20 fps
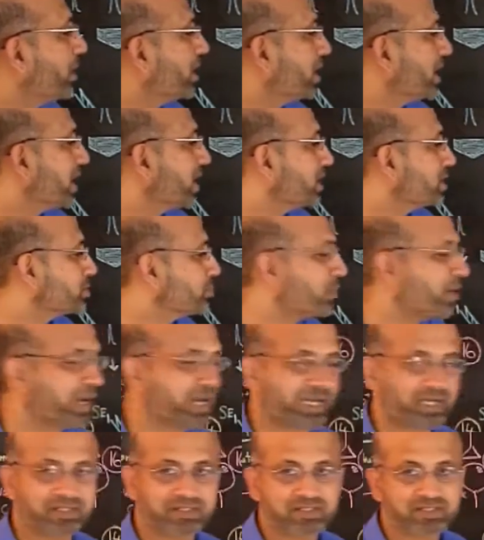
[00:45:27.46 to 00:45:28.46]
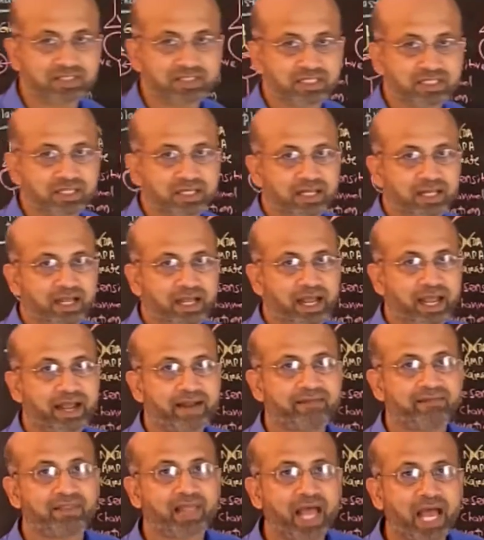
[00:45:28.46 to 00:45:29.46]
abutted spines,
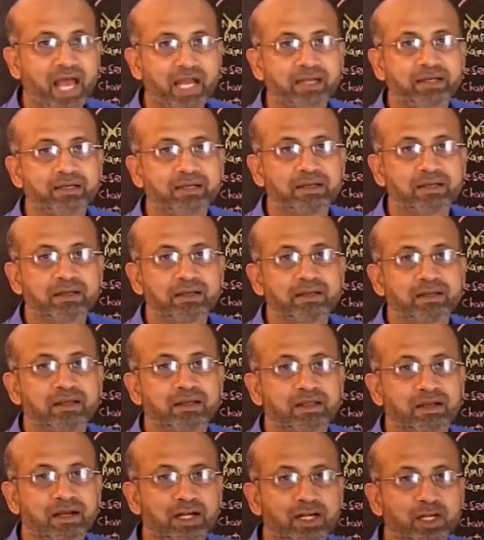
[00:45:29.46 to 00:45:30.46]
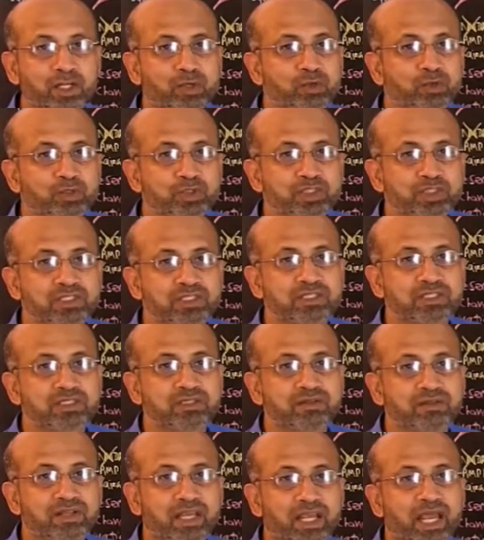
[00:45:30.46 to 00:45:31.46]
and that reduced
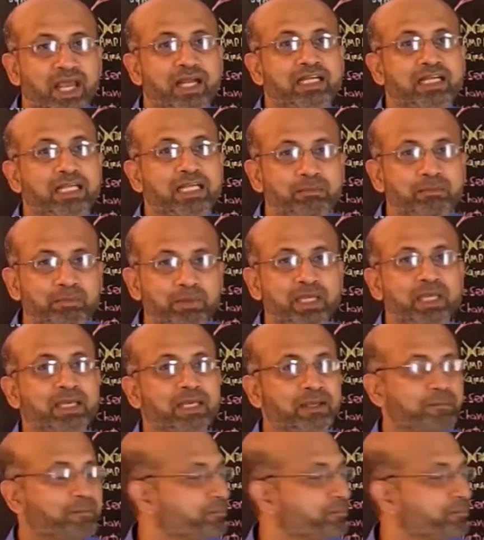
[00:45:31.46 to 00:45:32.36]
the LTP.